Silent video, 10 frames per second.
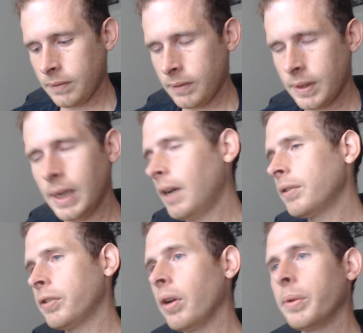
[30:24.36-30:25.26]
I'll
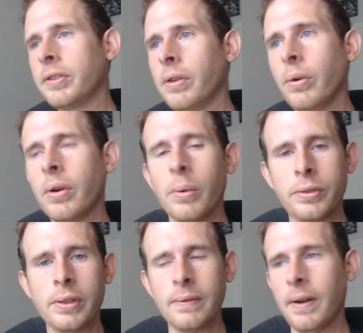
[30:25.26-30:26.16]
just go with Stone Cold
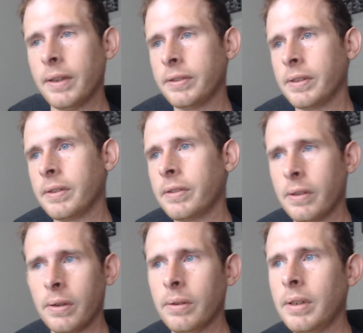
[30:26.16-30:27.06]
Steve Austin.
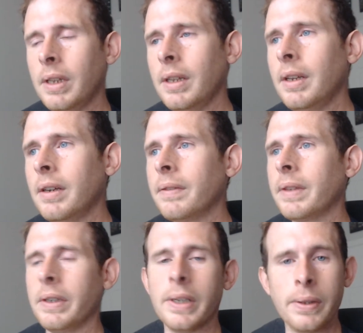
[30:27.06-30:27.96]
So
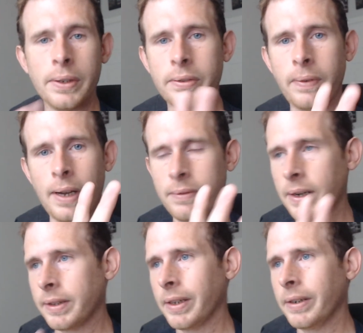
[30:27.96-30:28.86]
there you go. There's five
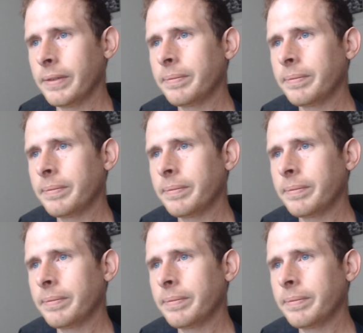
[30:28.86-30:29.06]
right there.